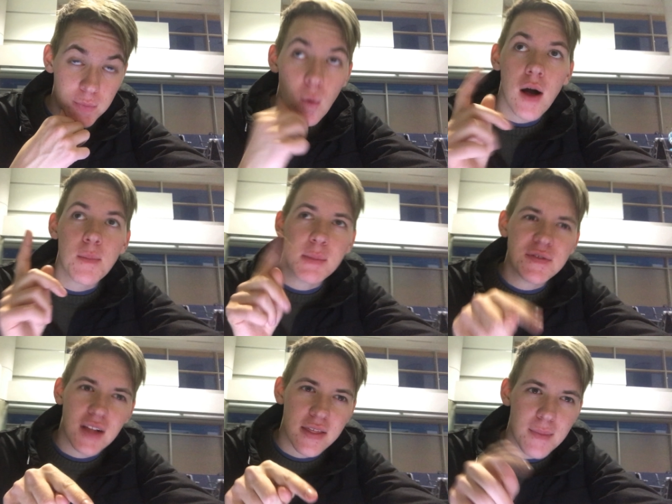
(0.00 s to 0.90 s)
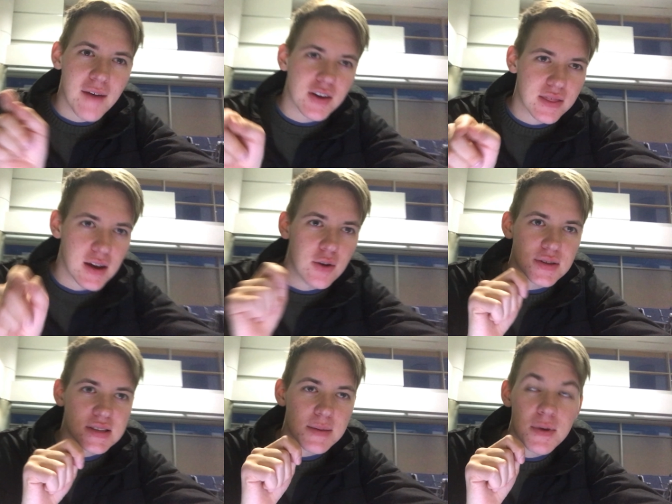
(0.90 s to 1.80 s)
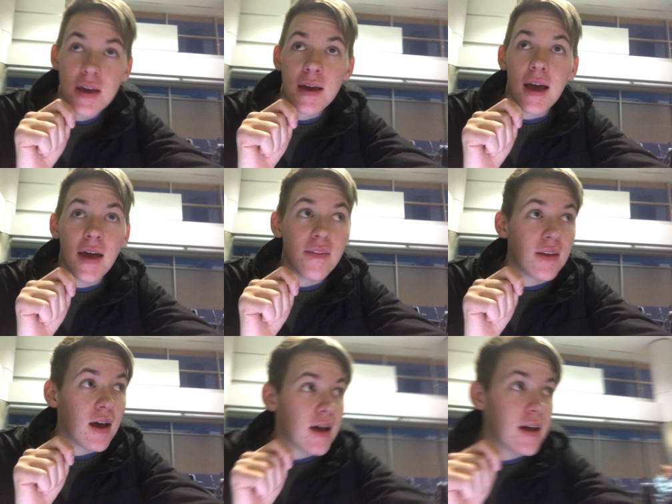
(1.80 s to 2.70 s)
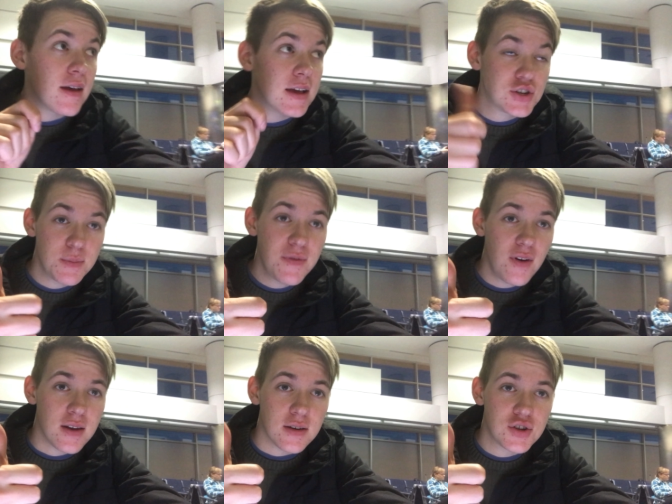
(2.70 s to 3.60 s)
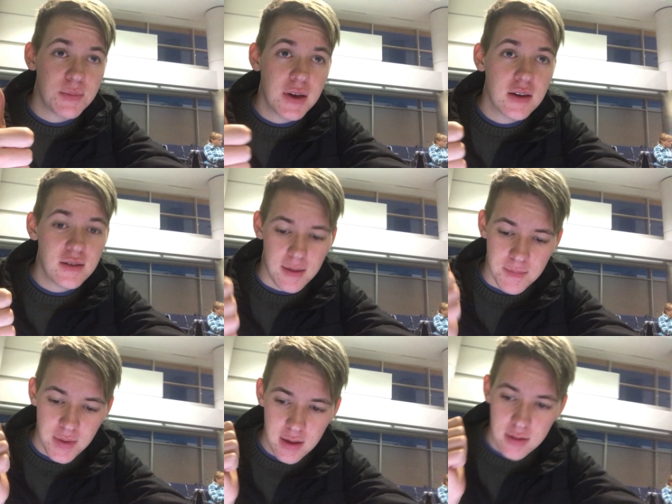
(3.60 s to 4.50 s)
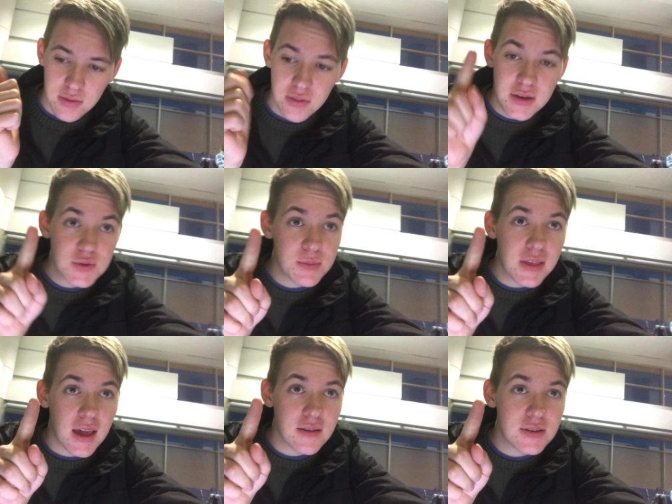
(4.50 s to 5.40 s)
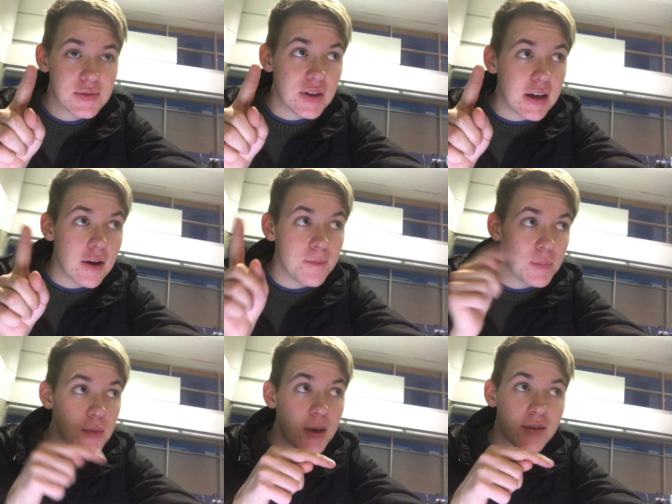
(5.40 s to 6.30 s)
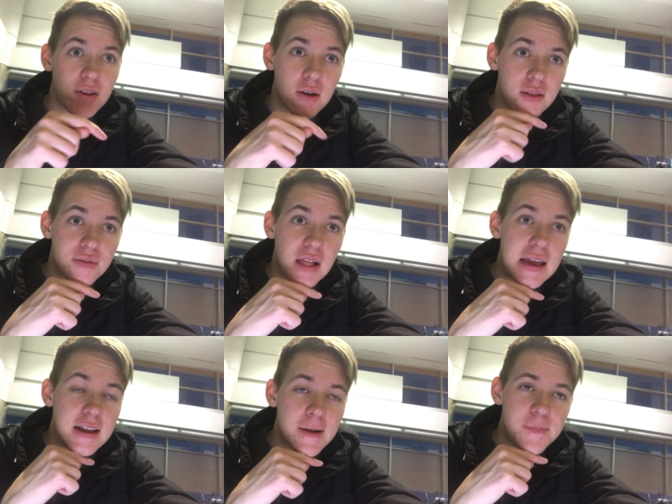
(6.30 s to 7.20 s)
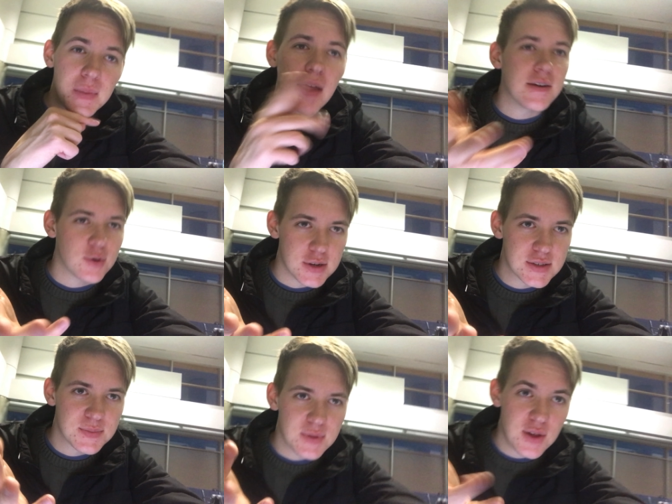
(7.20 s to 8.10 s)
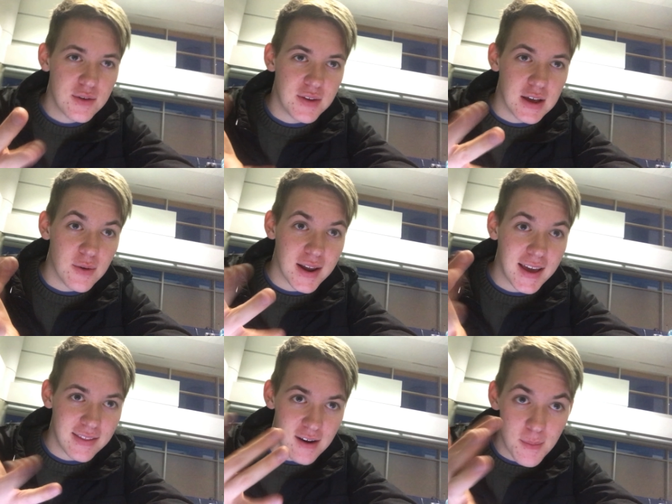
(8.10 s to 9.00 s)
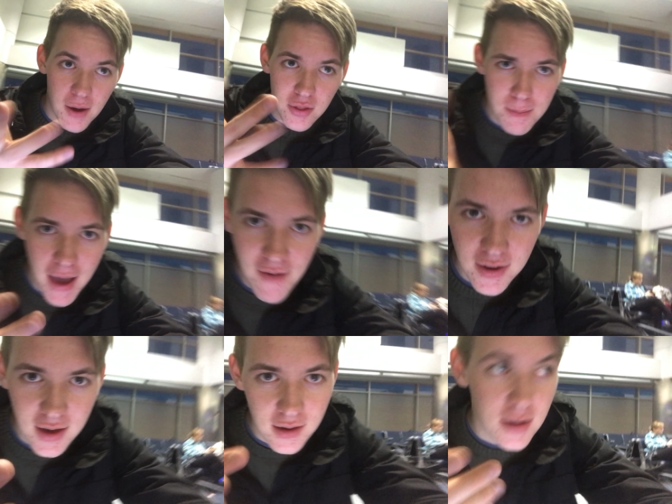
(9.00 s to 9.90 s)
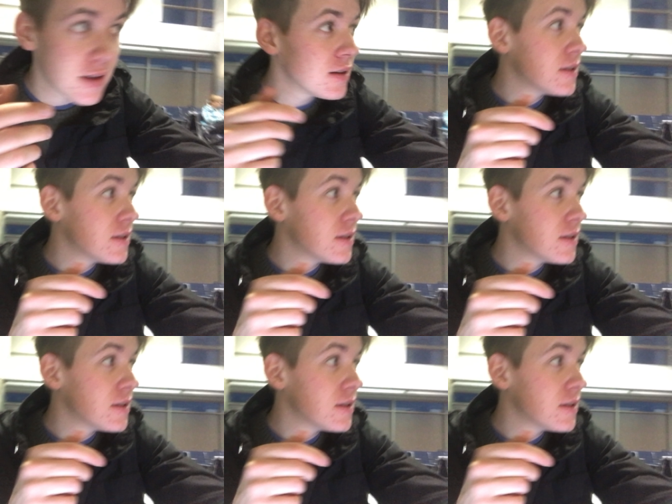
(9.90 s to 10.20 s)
Well, maybe fly the Mavic, then go to sleep. And uh, it should be fun. It should be a good time. This will be the end of this video. I'm gonna make a video on the flight, and then of course, third video when I get there about the Mavic.